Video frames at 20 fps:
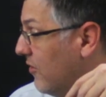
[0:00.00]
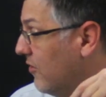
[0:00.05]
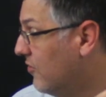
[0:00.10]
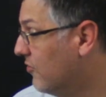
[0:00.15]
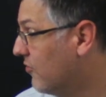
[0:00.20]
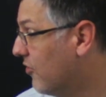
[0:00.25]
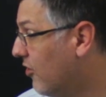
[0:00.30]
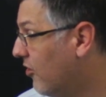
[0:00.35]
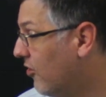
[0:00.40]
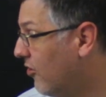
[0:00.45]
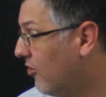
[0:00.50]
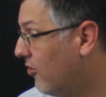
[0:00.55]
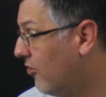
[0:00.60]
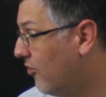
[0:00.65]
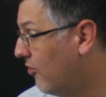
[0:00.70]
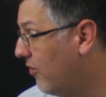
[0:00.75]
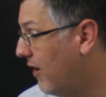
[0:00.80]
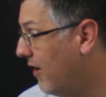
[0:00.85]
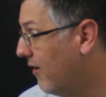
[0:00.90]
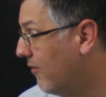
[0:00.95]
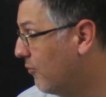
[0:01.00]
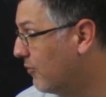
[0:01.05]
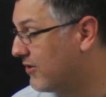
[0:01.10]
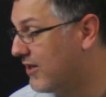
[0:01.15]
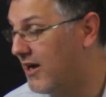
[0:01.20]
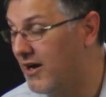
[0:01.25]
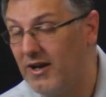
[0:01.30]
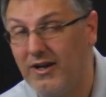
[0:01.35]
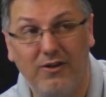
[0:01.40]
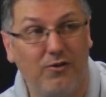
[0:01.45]
So
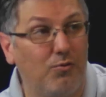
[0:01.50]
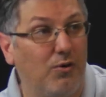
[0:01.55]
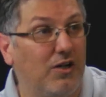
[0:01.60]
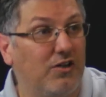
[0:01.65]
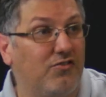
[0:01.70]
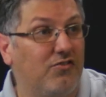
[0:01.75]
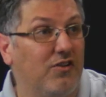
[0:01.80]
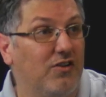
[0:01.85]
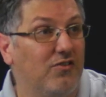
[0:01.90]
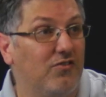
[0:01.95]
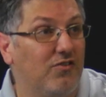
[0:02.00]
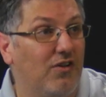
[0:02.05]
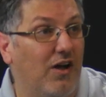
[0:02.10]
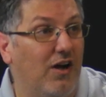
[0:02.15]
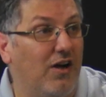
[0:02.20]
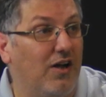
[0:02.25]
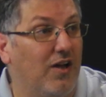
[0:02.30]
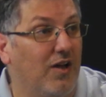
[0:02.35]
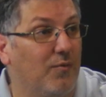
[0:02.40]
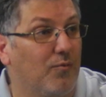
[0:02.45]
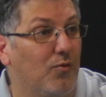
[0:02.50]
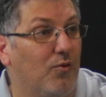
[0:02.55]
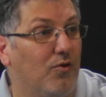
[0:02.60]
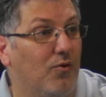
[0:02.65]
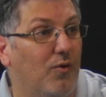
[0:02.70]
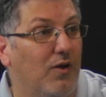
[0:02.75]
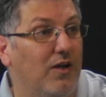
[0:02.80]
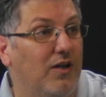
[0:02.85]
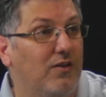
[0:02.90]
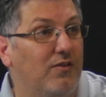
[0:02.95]
without any questions, I am going
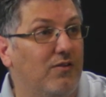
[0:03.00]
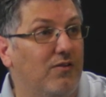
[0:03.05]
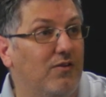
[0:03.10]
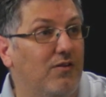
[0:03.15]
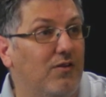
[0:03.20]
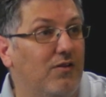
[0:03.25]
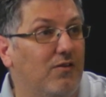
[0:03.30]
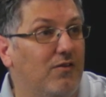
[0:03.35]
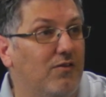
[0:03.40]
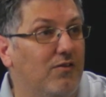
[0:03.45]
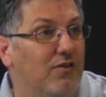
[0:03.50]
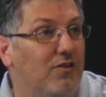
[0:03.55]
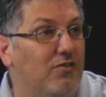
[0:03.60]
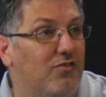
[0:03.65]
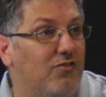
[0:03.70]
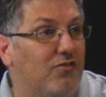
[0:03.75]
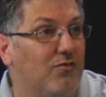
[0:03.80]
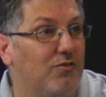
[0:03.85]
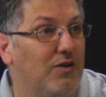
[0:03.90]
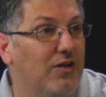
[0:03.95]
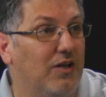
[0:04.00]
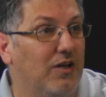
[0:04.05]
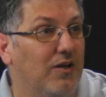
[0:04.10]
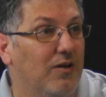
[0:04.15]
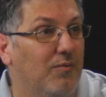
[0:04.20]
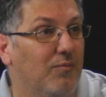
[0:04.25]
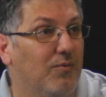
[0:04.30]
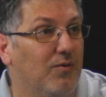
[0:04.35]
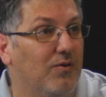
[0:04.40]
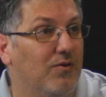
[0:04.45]
to end this stream.